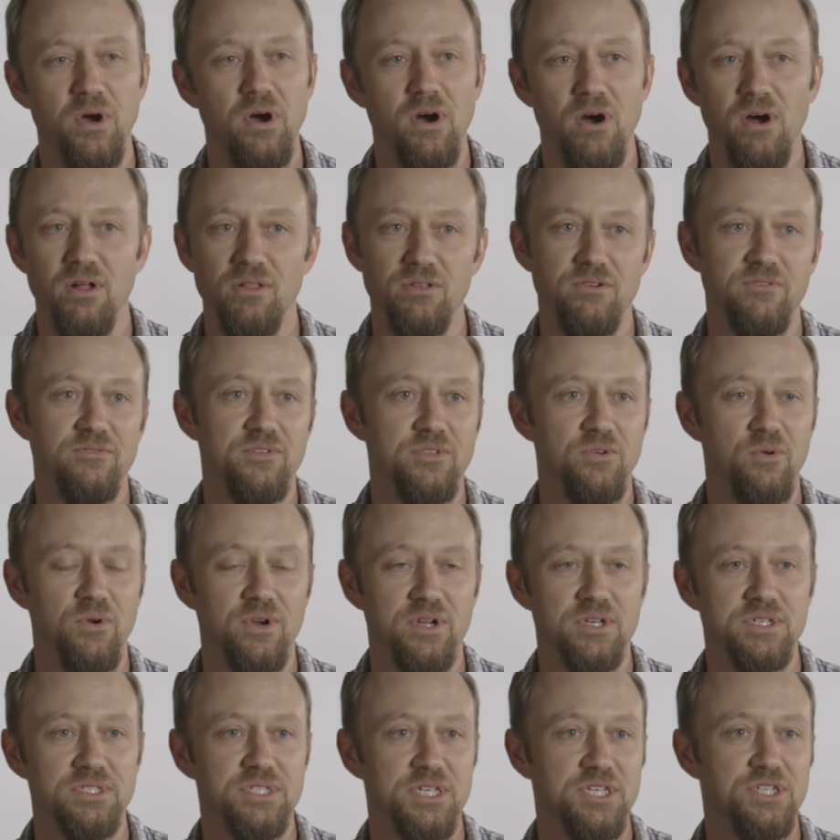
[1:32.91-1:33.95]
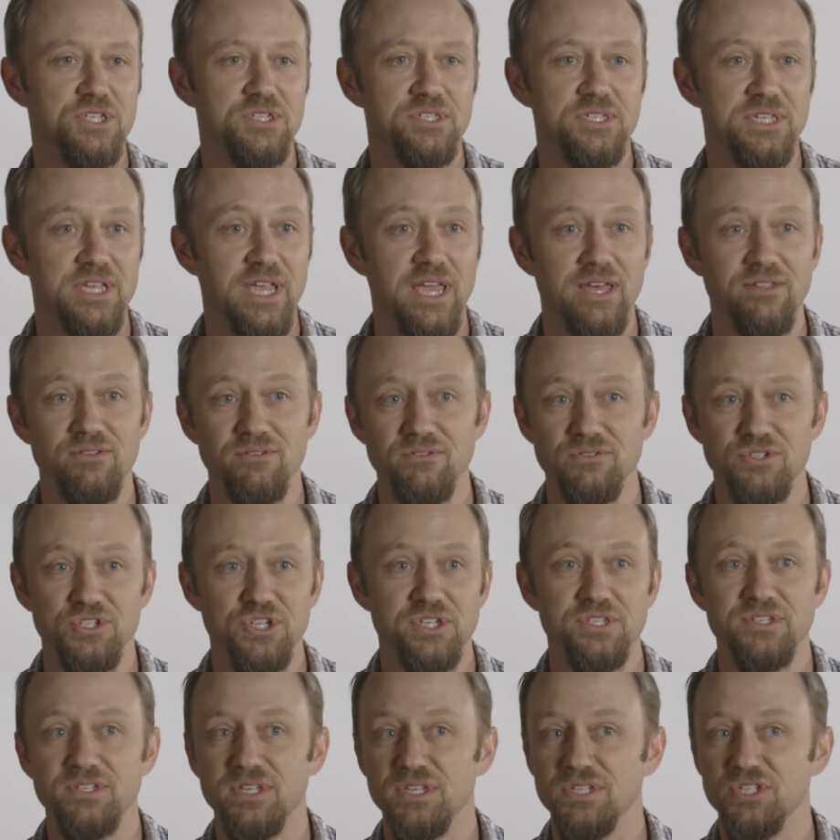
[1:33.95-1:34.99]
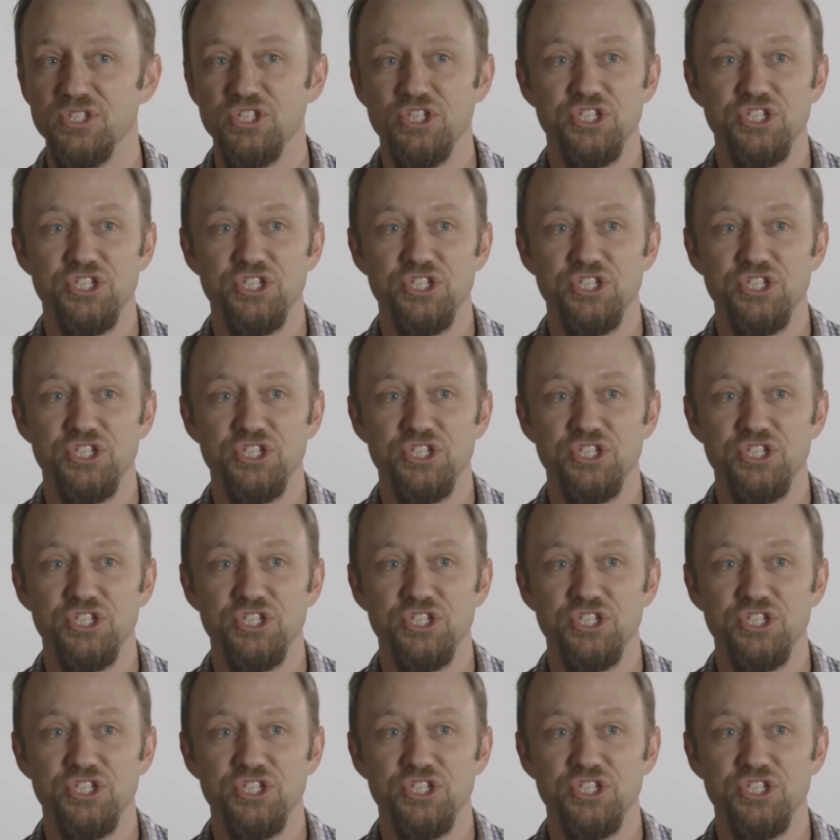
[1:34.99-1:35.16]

all over the organization together just as